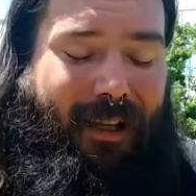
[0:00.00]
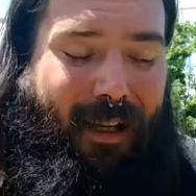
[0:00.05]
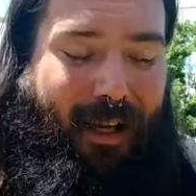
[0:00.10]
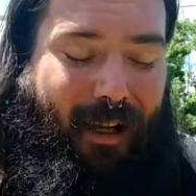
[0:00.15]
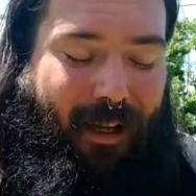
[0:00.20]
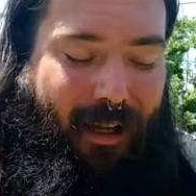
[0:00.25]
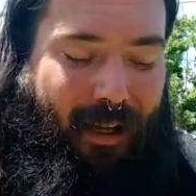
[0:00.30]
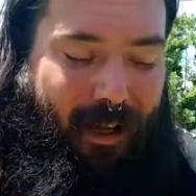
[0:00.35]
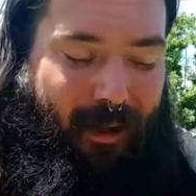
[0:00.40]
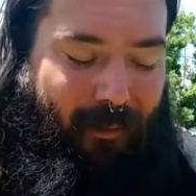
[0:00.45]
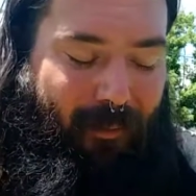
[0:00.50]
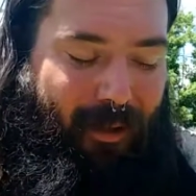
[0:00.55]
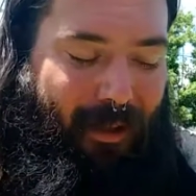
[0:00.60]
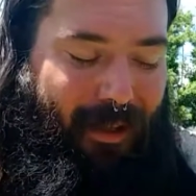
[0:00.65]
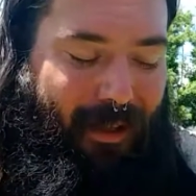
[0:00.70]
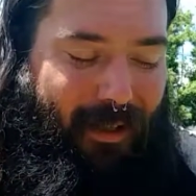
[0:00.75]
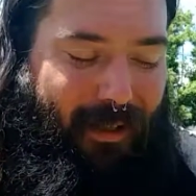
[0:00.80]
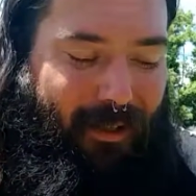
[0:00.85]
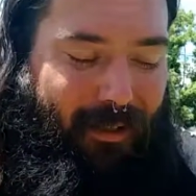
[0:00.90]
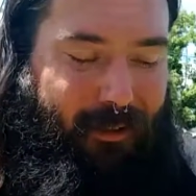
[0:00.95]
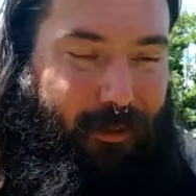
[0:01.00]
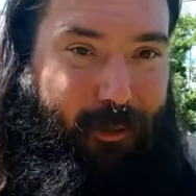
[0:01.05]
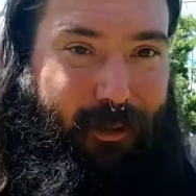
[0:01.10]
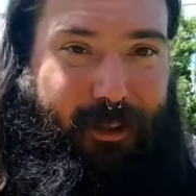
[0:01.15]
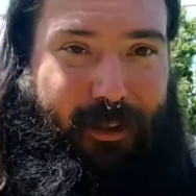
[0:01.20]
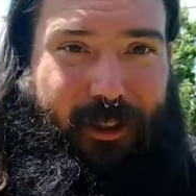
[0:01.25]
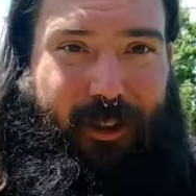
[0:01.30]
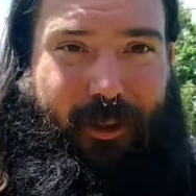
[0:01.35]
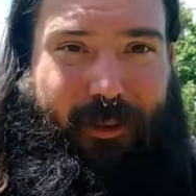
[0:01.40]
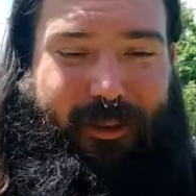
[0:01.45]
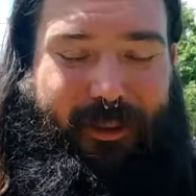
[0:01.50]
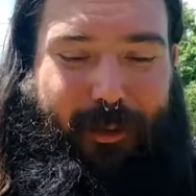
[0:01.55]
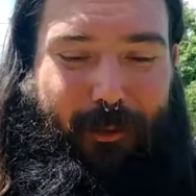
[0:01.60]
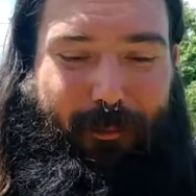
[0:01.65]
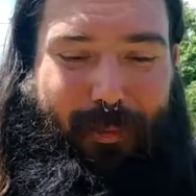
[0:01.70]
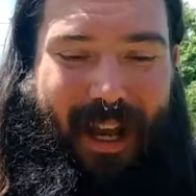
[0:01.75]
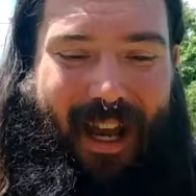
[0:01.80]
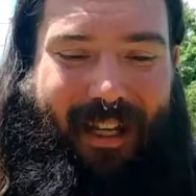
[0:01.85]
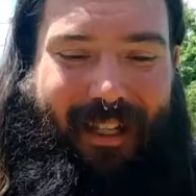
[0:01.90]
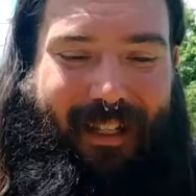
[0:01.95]
Um, so what you do is you
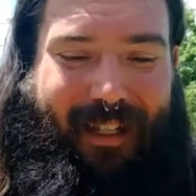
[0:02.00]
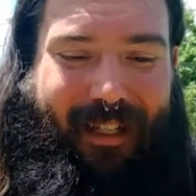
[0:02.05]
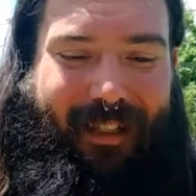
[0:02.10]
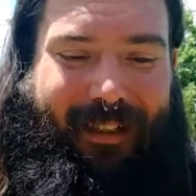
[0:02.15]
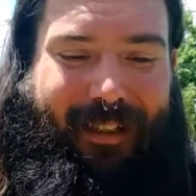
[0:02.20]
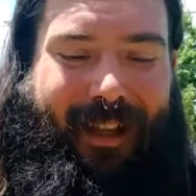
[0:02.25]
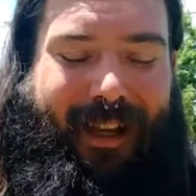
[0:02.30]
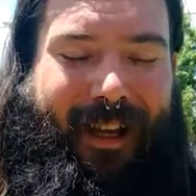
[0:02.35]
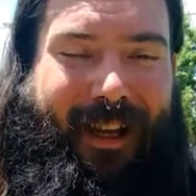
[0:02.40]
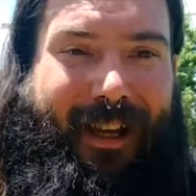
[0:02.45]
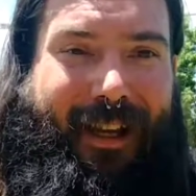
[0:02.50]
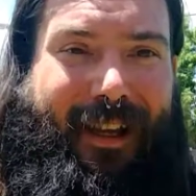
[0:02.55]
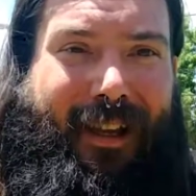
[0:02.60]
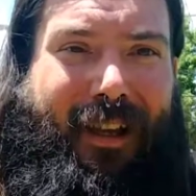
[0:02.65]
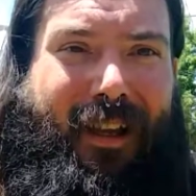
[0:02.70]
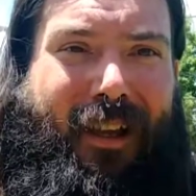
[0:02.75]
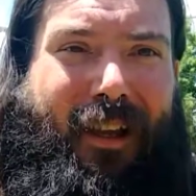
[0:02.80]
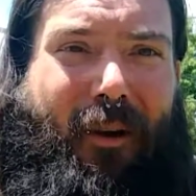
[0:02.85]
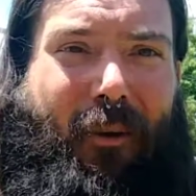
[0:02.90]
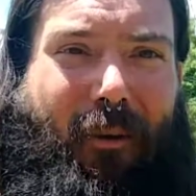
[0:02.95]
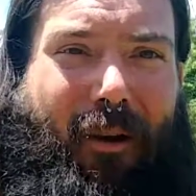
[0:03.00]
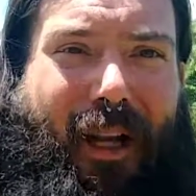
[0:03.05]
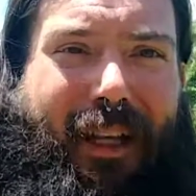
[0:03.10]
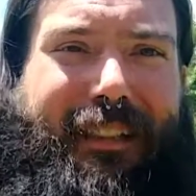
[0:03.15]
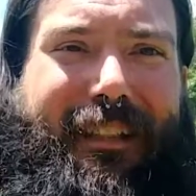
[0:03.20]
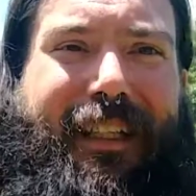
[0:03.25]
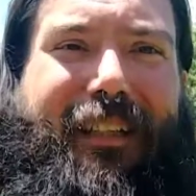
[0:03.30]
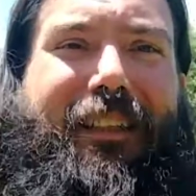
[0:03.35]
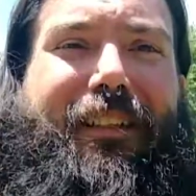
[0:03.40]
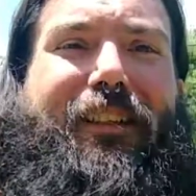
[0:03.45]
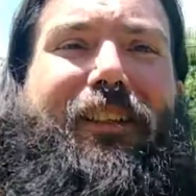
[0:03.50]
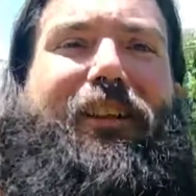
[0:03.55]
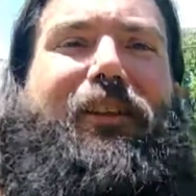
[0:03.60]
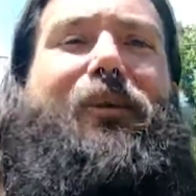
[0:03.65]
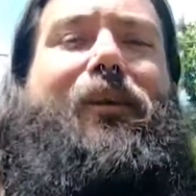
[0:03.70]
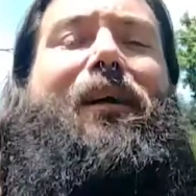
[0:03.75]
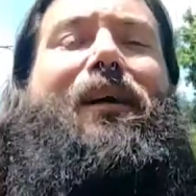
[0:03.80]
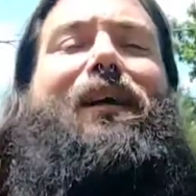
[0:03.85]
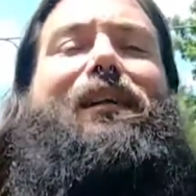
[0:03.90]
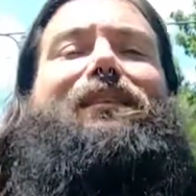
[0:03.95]
back in. What I tend to
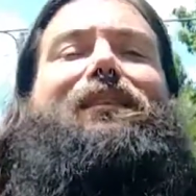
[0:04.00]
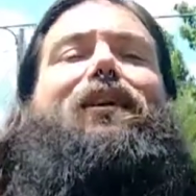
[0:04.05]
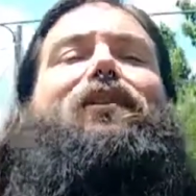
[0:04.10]
do is